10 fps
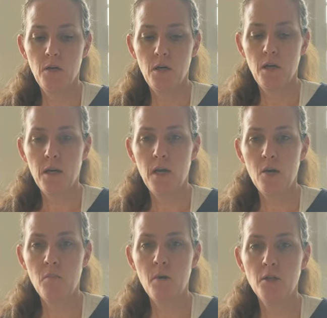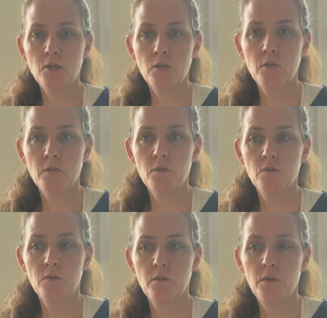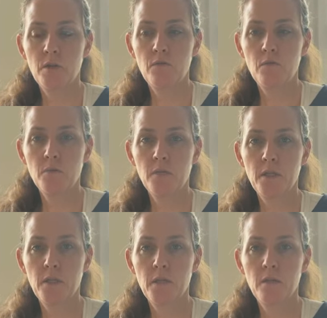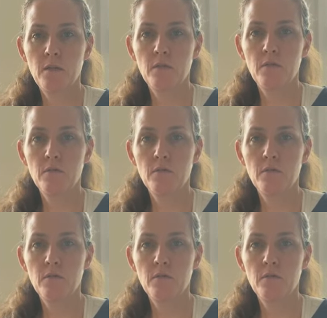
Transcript: how much is really formulated,